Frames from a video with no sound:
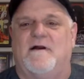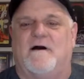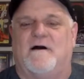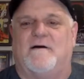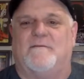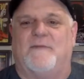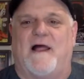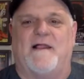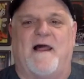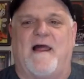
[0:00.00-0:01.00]

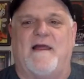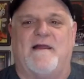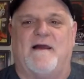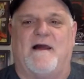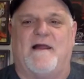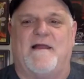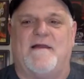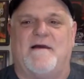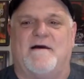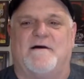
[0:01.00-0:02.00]
I
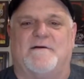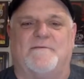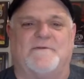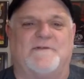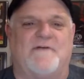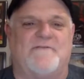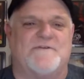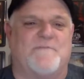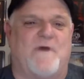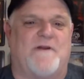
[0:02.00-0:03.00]
love the
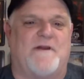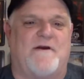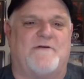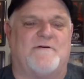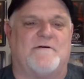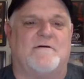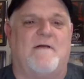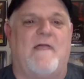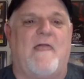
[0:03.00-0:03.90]
Spawn character.